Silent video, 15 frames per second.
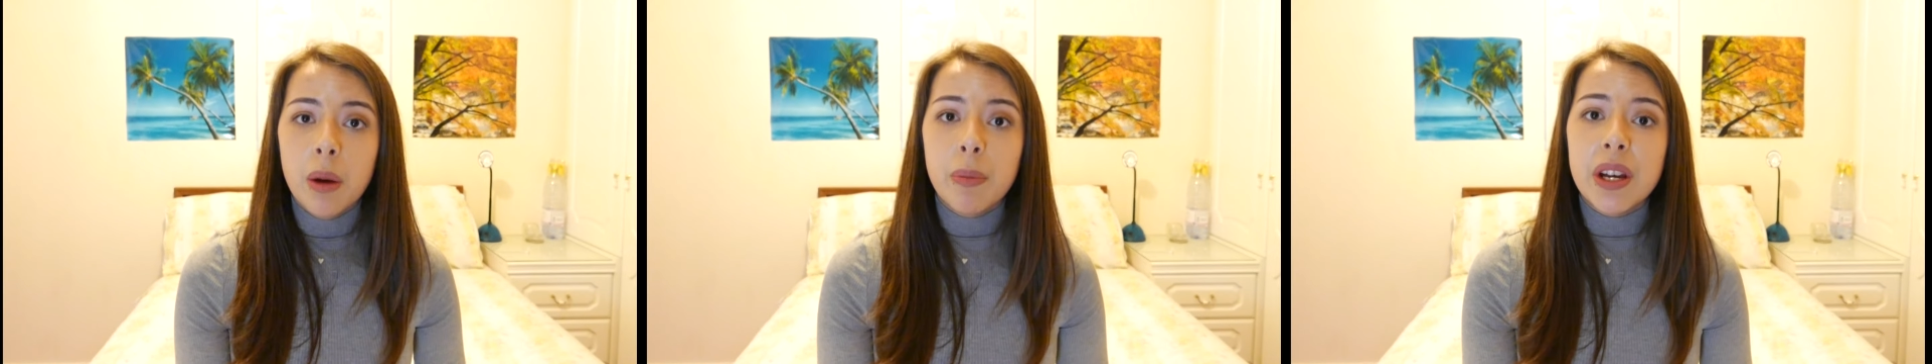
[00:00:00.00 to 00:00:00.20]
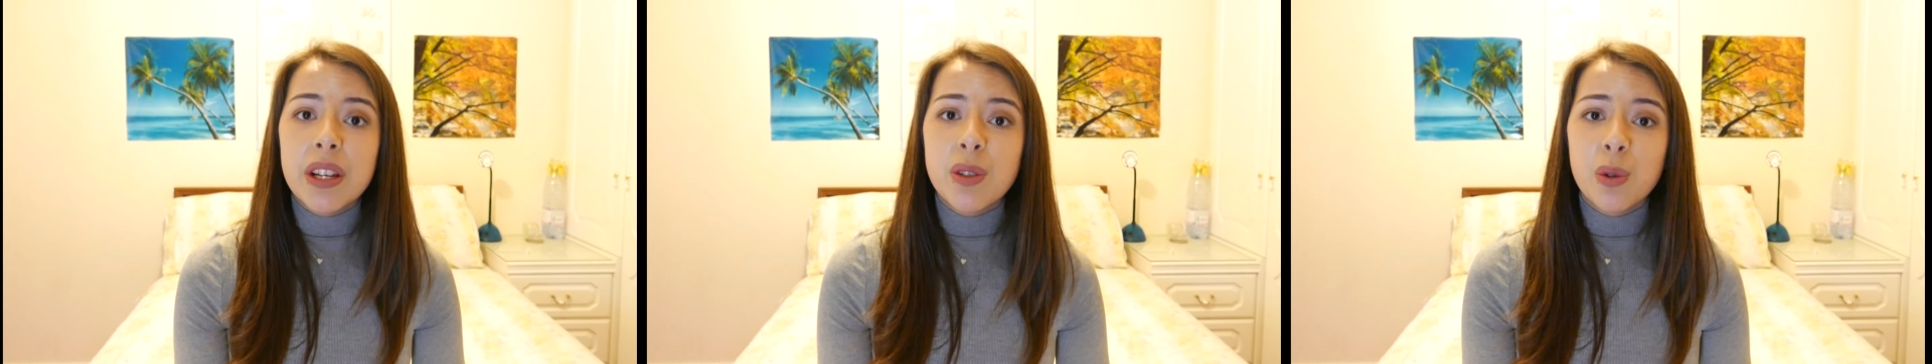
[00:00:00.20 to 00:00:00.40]

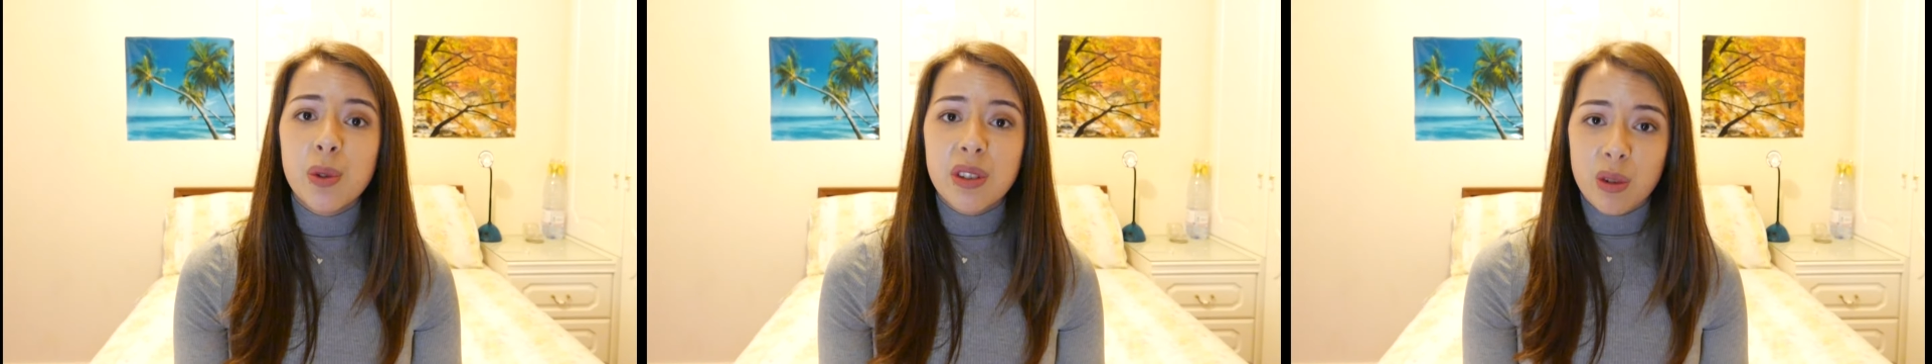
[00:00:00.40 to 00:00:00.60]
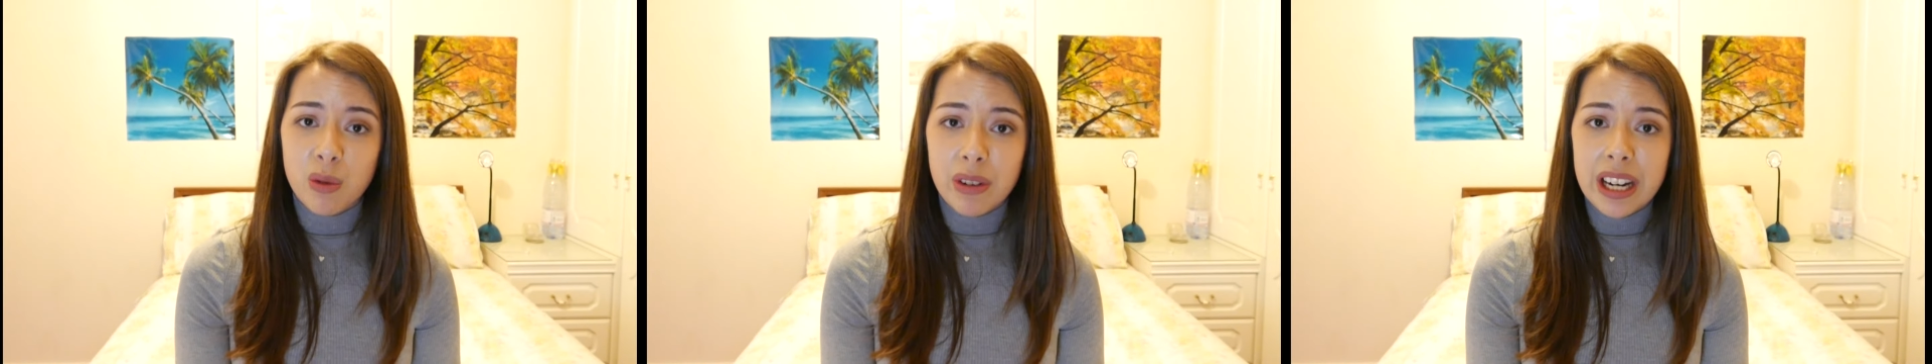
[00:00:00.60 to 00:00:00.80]
but it's
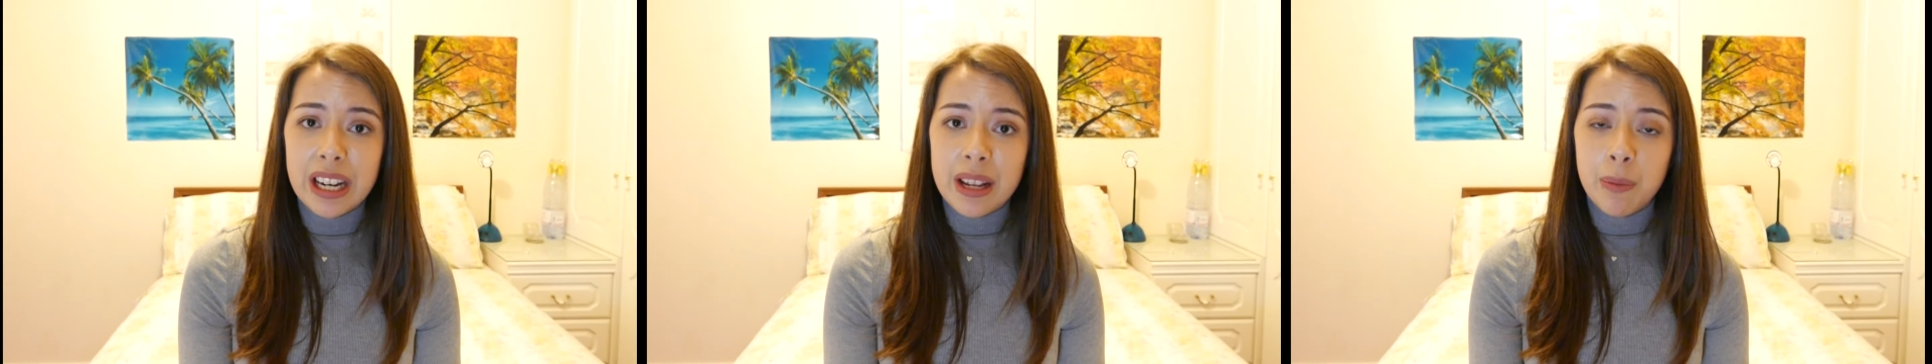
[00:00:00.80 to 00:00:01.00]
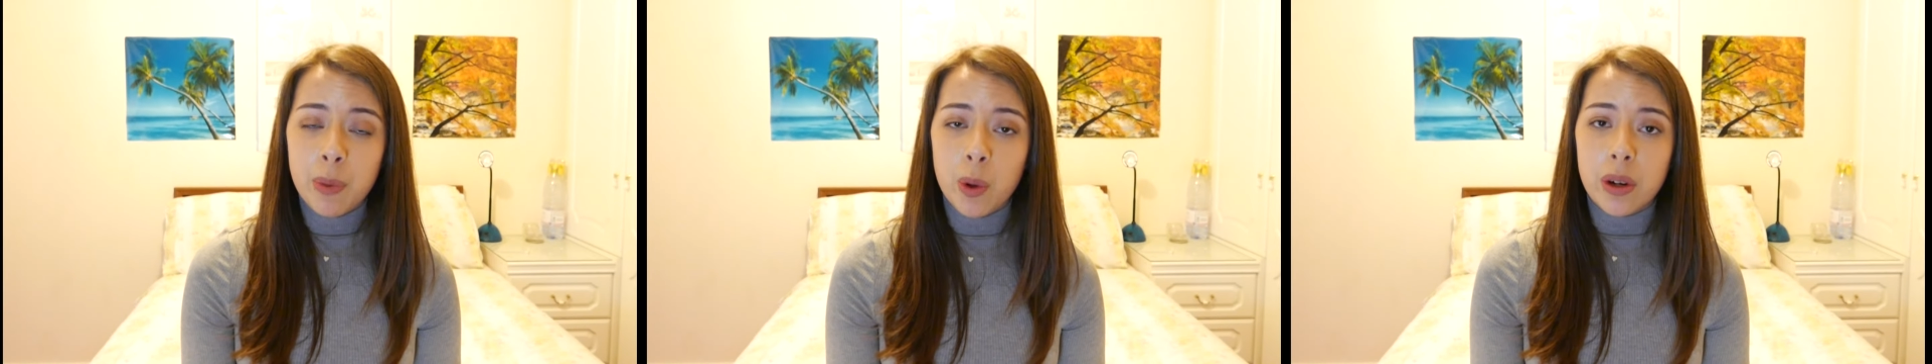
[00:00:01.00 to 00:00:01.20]
also
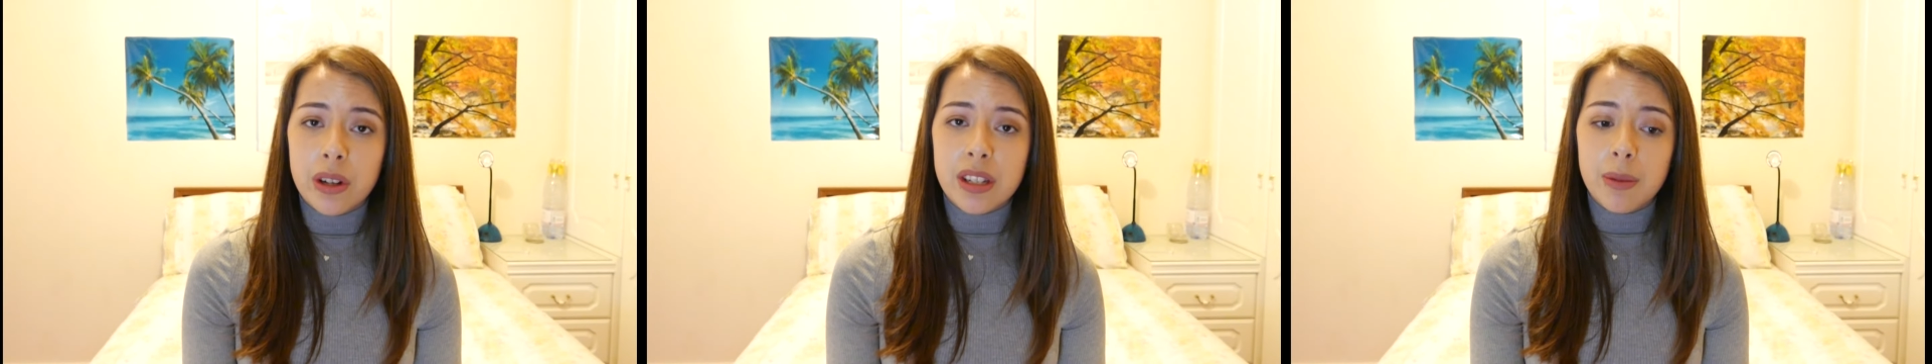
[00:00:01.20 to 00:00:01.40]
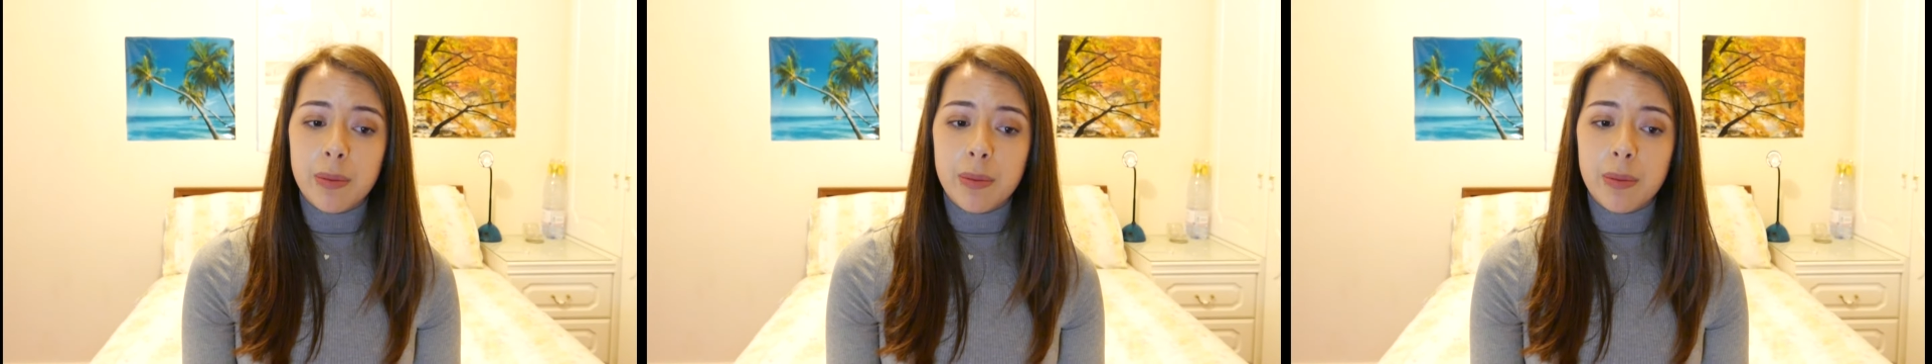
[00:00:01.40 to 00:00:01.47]
really important